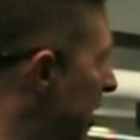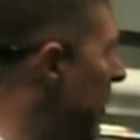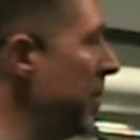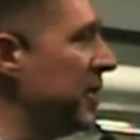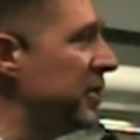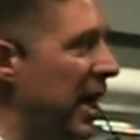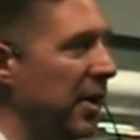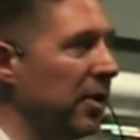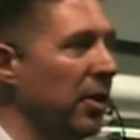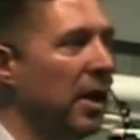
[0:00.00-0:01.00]
development
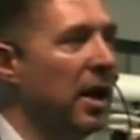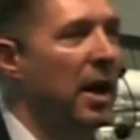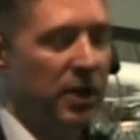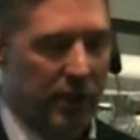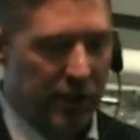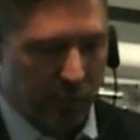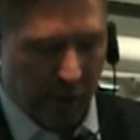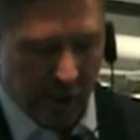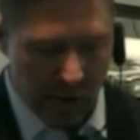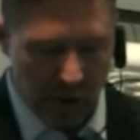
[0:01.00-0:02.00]
cycle. So I just want
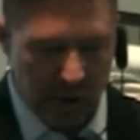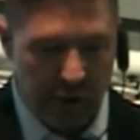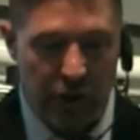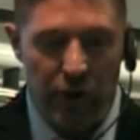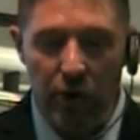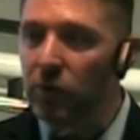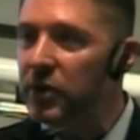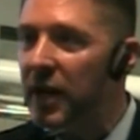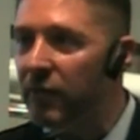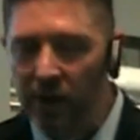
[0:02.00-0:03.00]
to encourage you to use
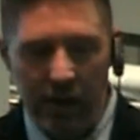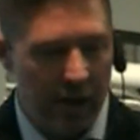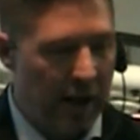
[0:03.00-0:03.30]
every